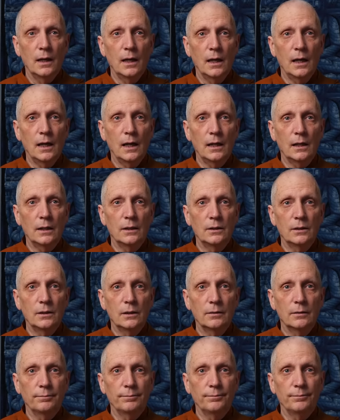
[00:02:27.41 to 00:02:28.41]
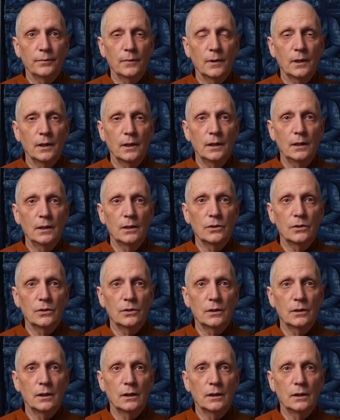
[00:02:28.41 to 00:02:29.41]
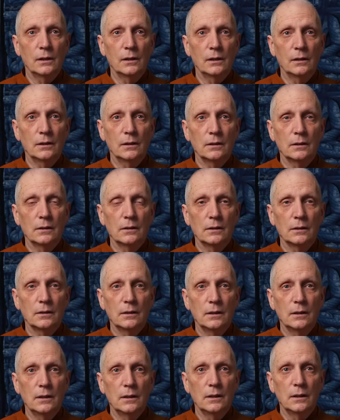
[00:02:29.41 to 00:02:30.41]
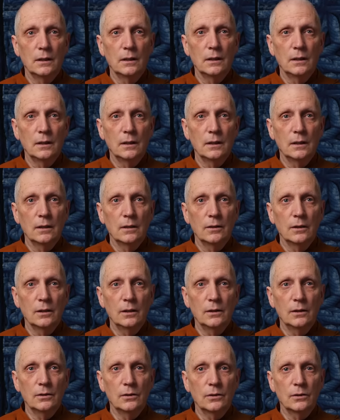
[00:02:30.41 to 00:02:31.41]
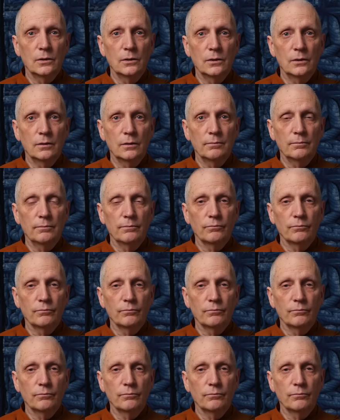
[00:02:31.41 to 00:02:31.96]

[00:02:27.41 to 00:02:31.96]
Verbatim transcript: and it is uh, it is